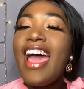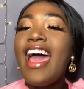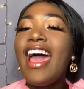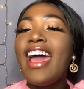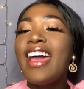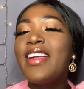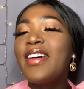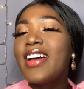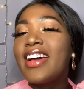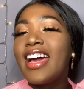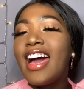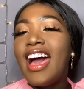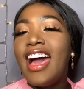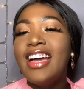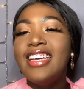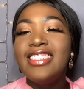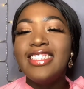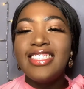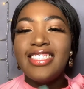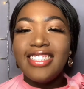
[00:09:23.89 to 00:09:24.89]
anyway
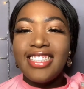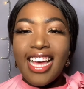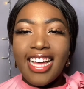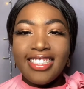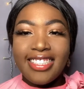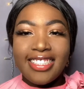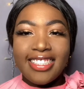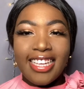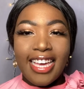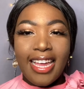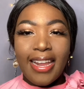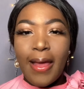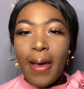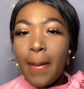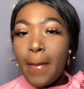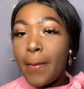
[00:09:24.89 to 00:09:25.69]
guys, that's it.